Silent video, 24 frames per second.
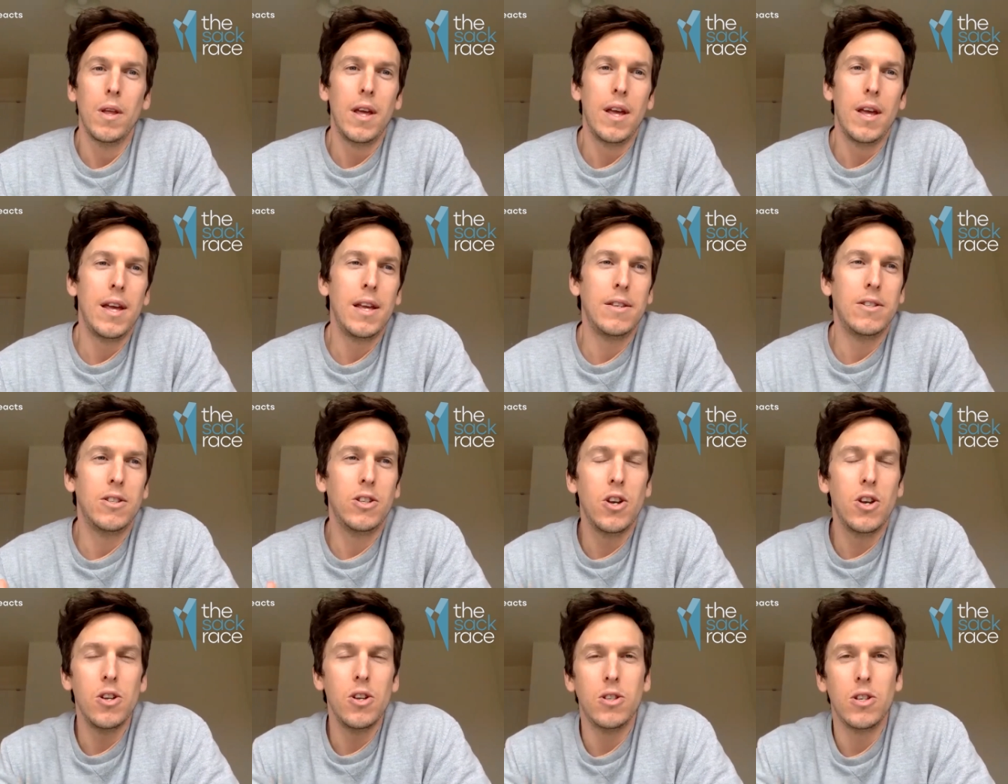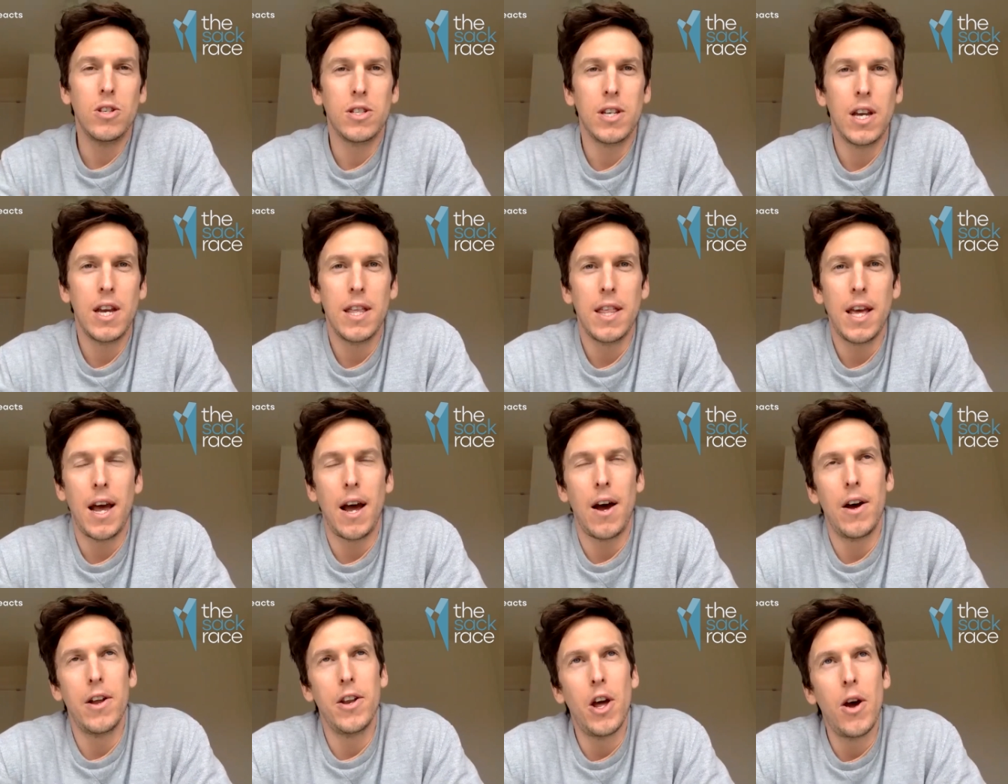It's good to see
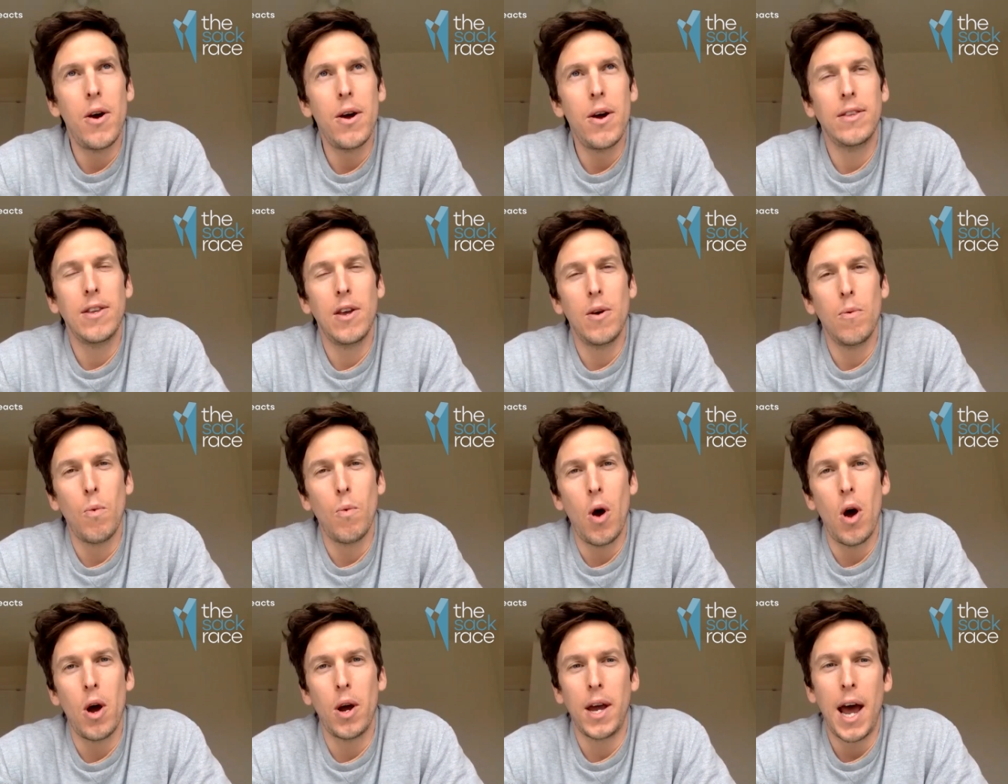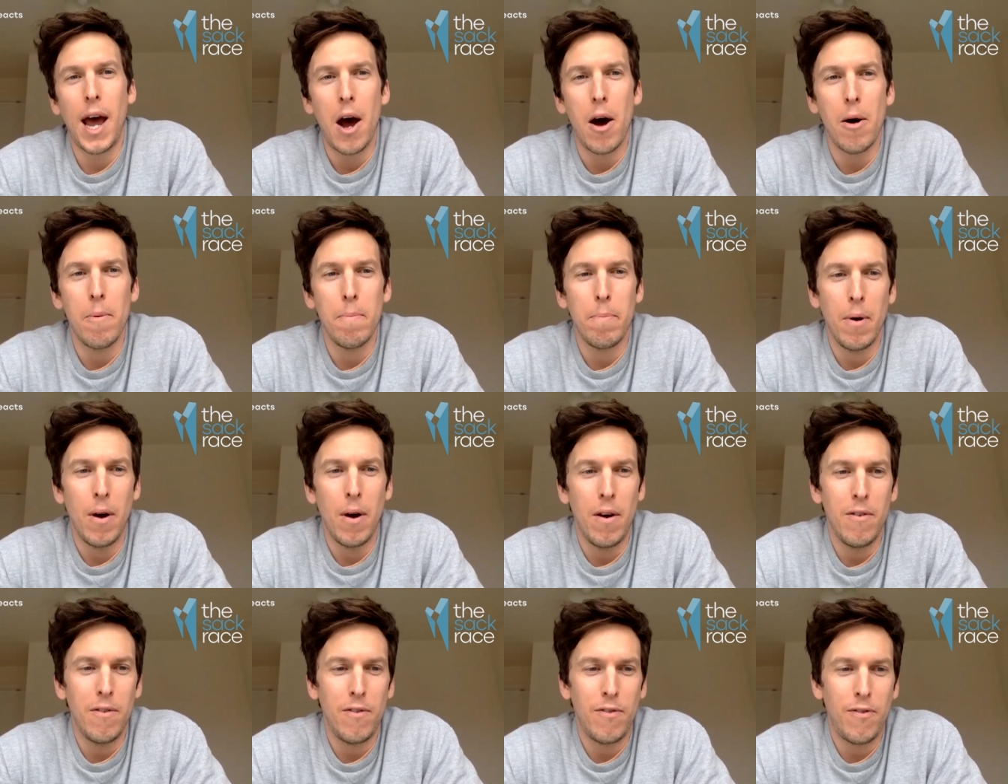that. I know it didn't work out,
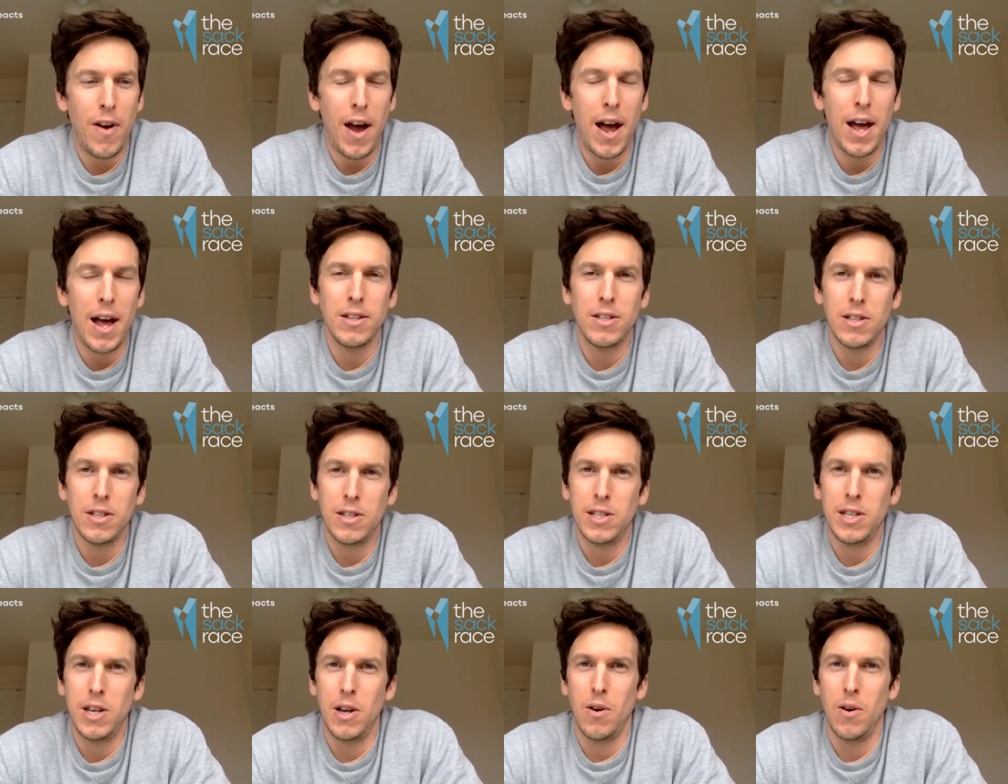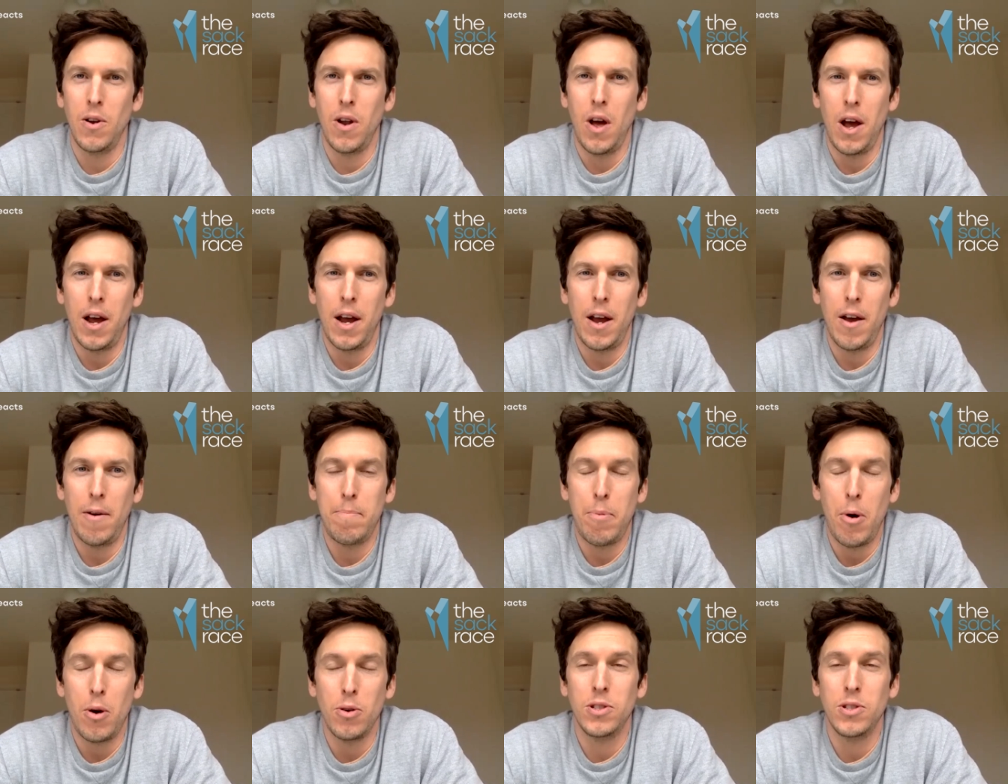but fans are still like a
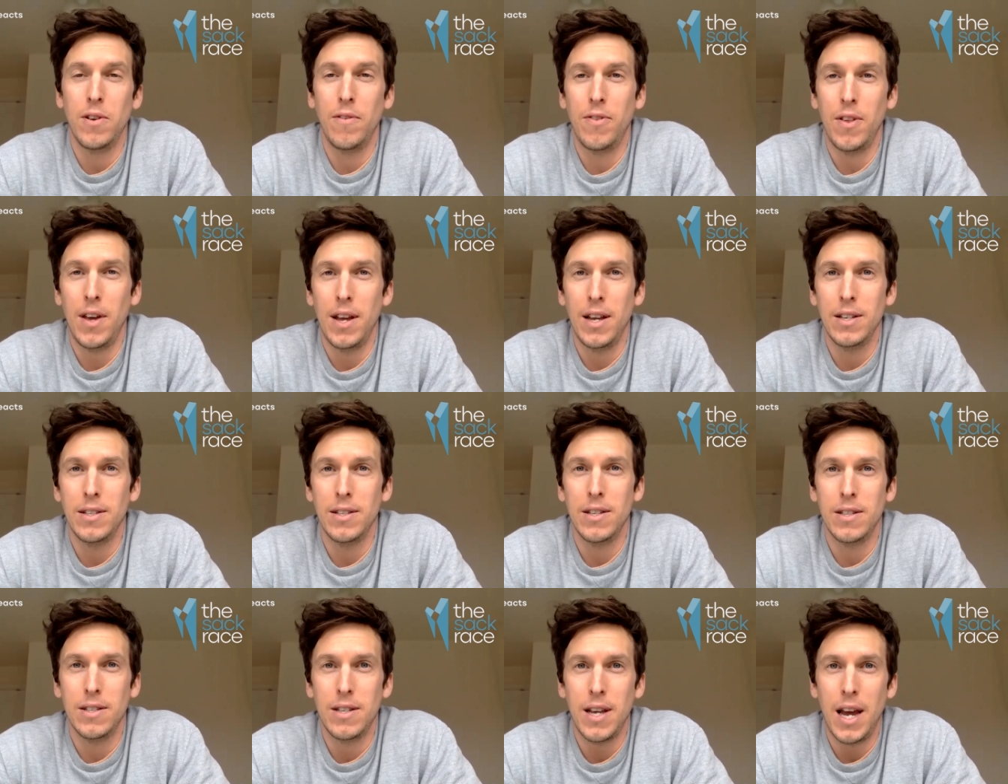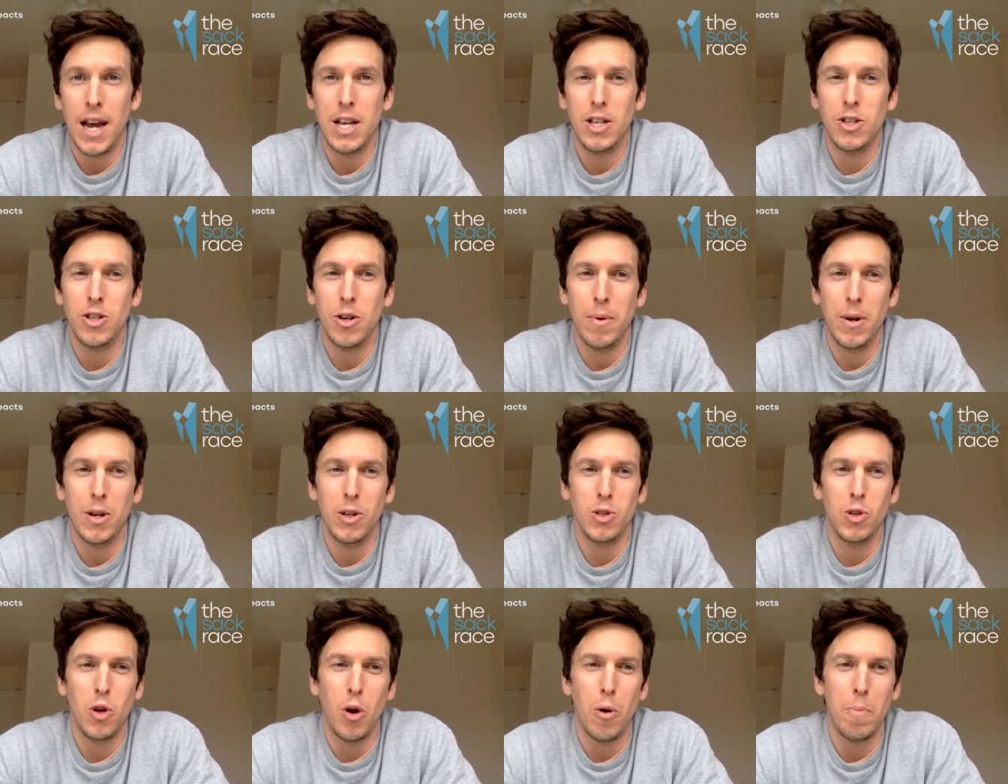positive things to say to him. And
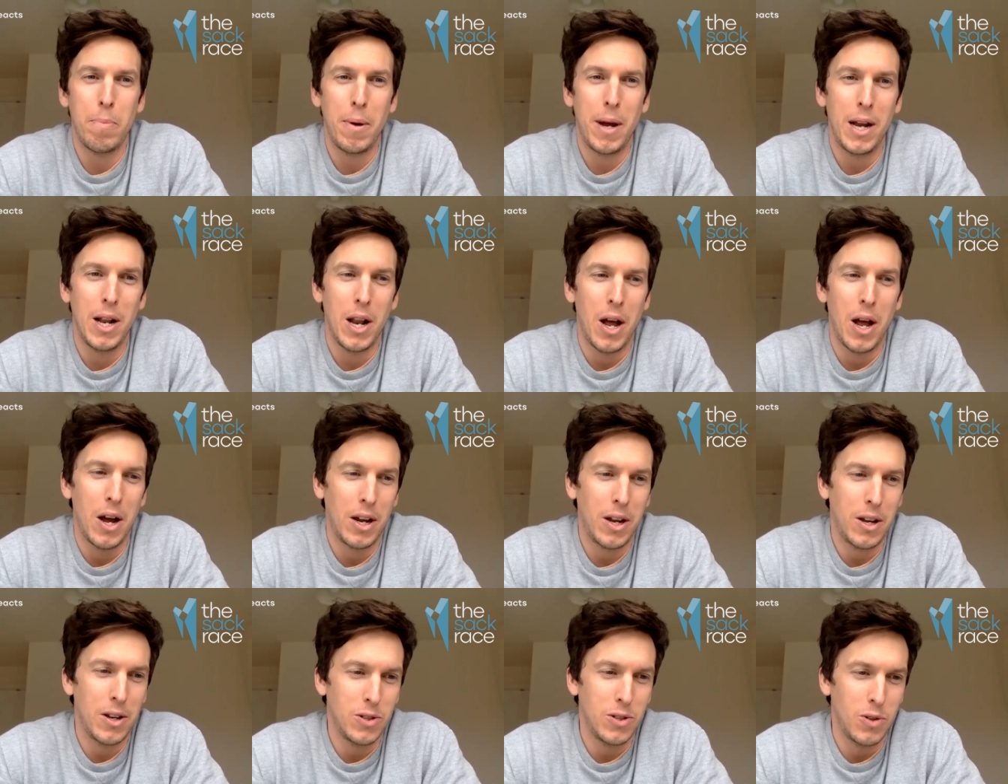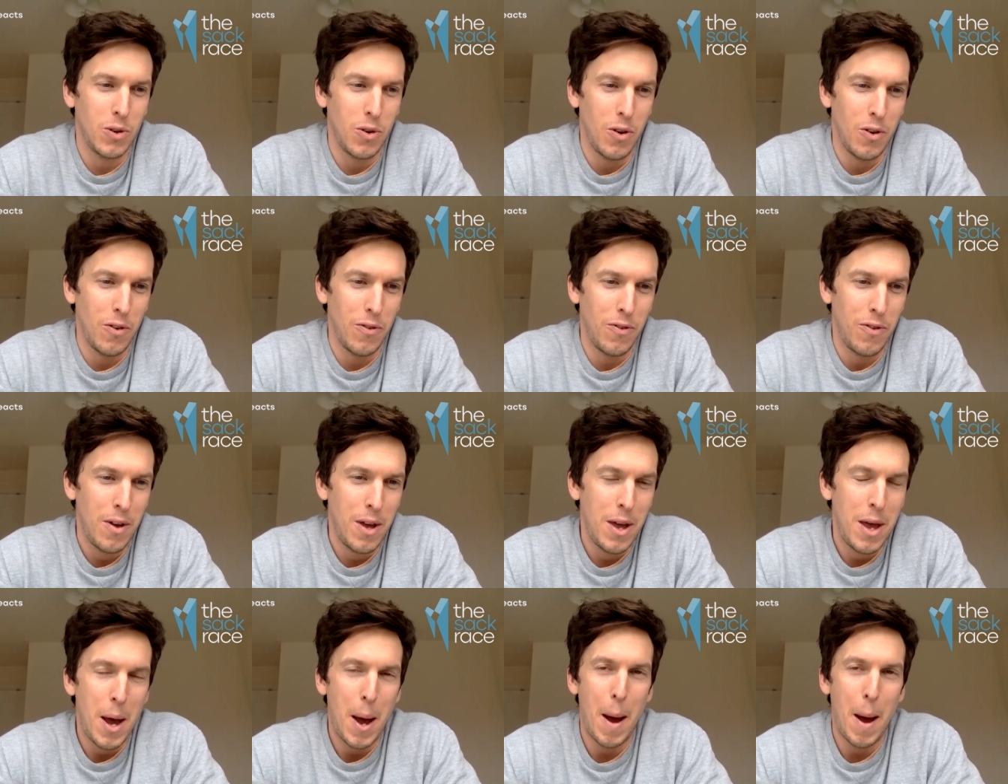it's not been like a sort of
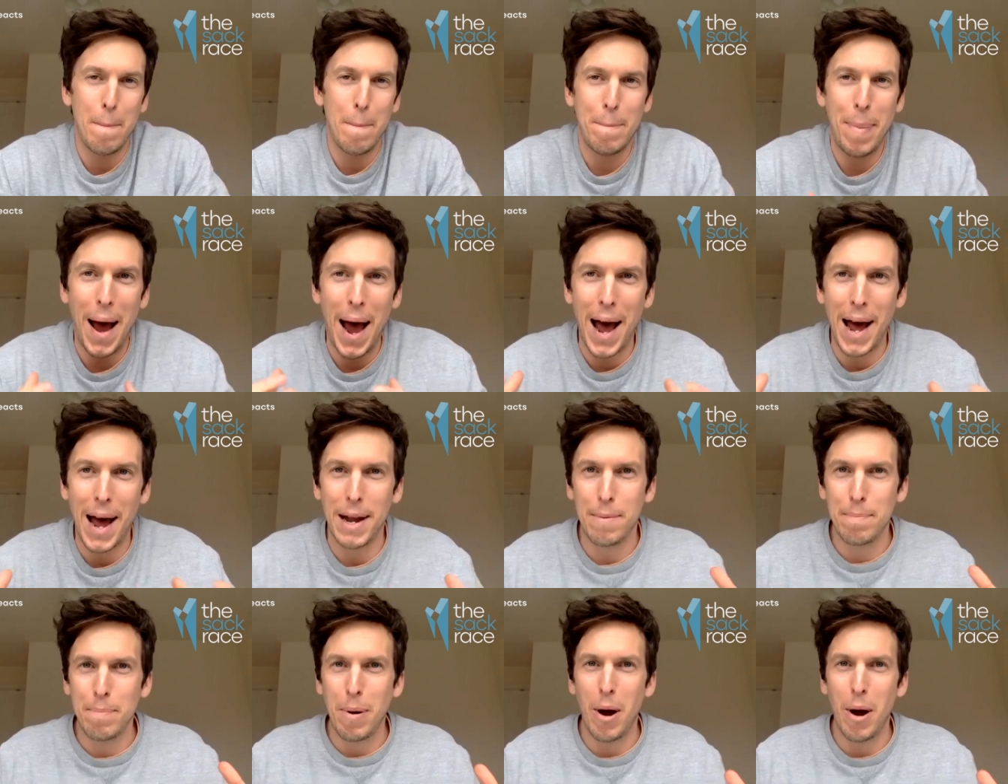a bad